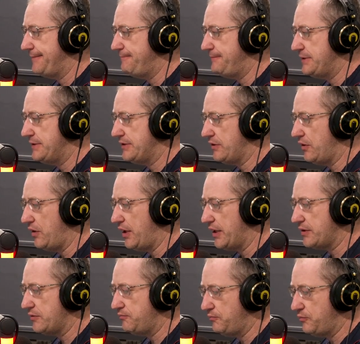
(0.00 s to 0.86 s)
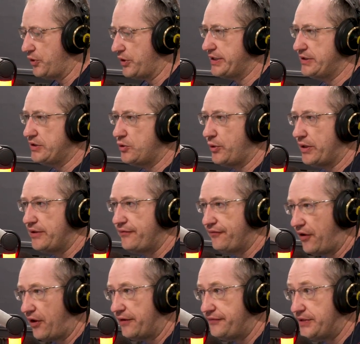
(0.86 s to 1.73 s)
it's not like working
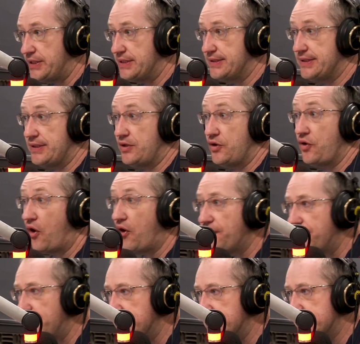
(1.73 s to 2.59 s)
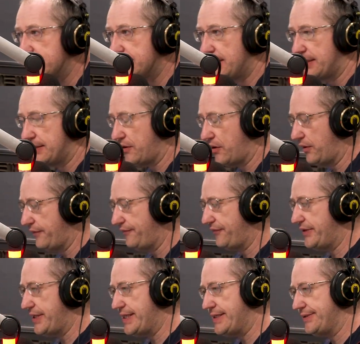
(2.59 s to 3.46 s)
25 years in an office, that kind
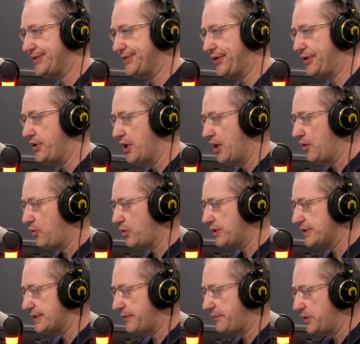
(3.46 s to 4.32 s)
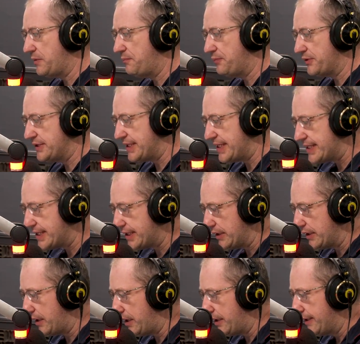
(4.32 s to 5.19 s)
of thing. So what are some of the
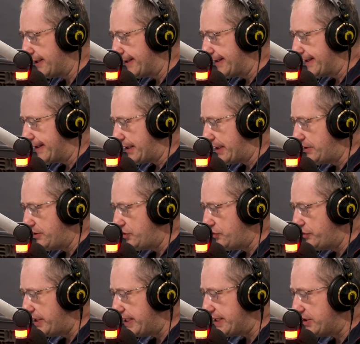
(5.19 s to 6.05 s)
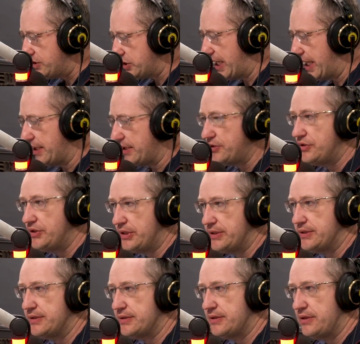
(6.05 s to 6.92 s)
particular and unique
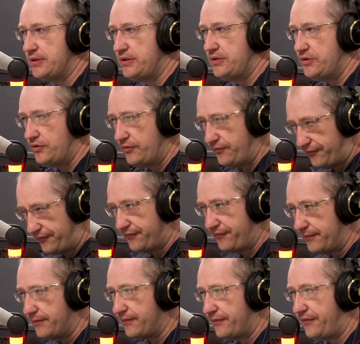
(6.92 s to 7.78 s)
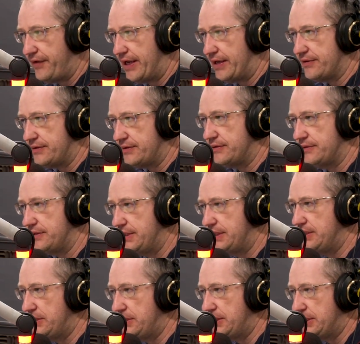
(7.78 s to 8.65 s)
challenges that you've found
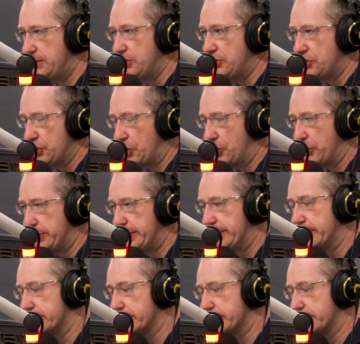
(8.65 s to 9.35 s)
in your journey?